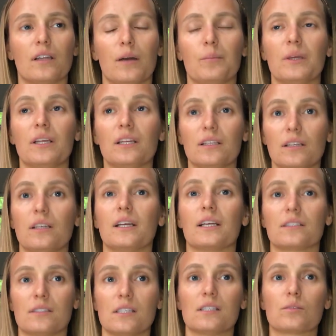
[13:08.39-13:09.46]
I mean, it
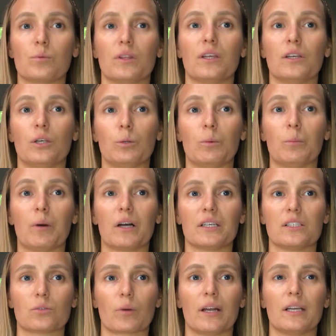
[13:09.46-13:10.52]
exists within human
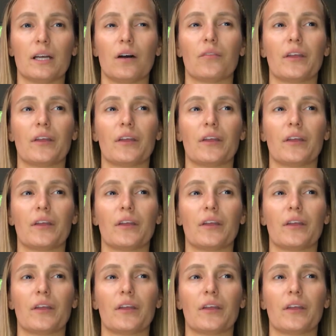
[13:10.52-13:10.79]
bodies right now.